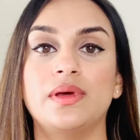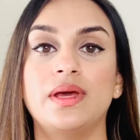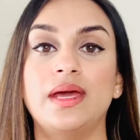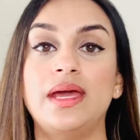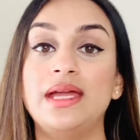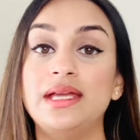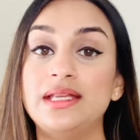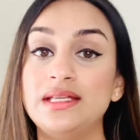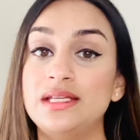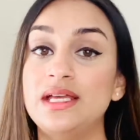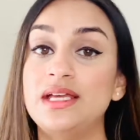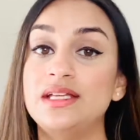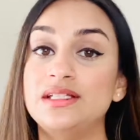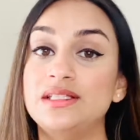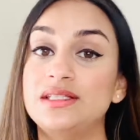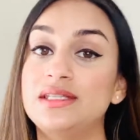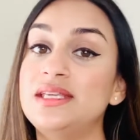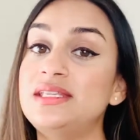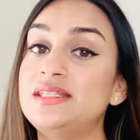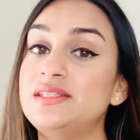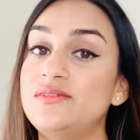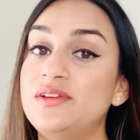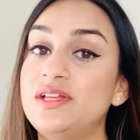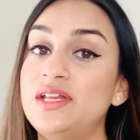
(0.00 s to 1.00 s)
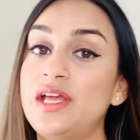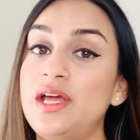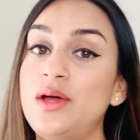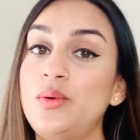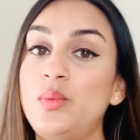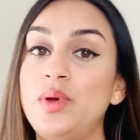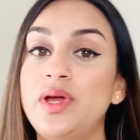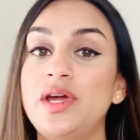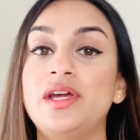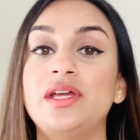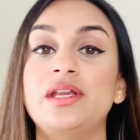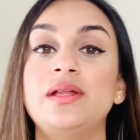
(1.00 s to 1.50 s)
In this video,
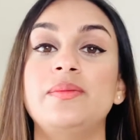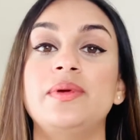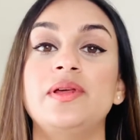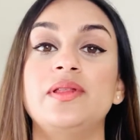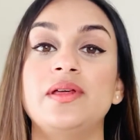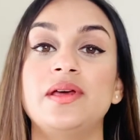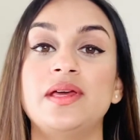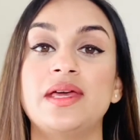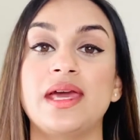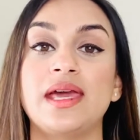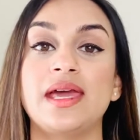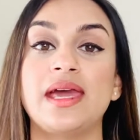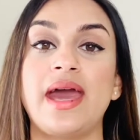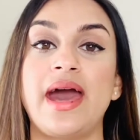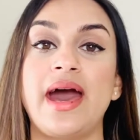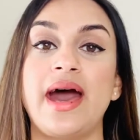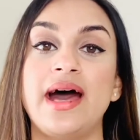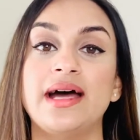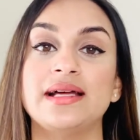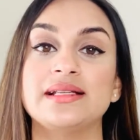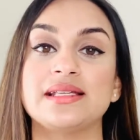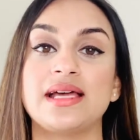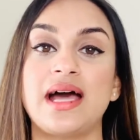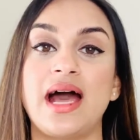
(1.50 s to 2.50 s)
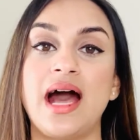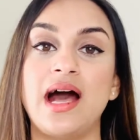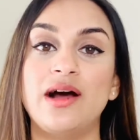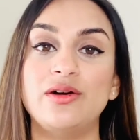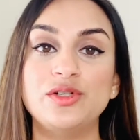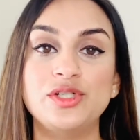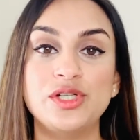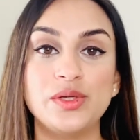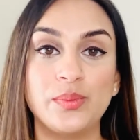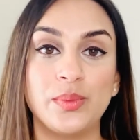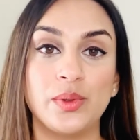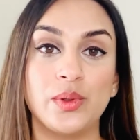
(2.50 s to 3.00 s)
we're going to be looking at how
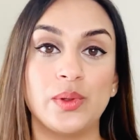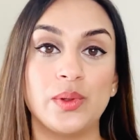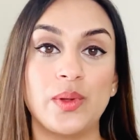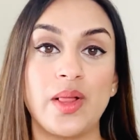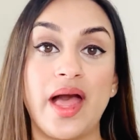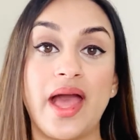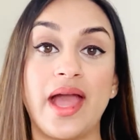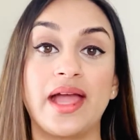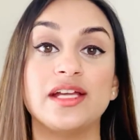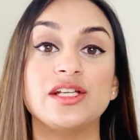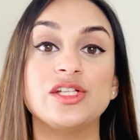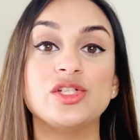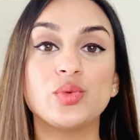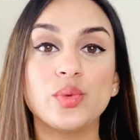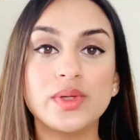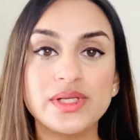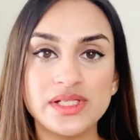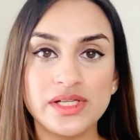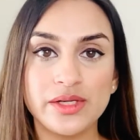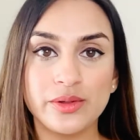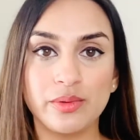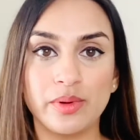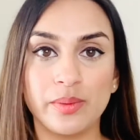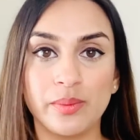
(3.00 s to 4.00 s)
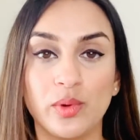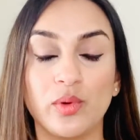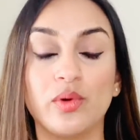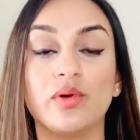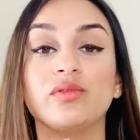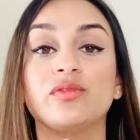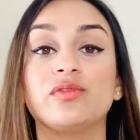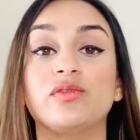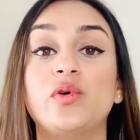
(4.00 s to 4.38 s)
to pull a Twitter report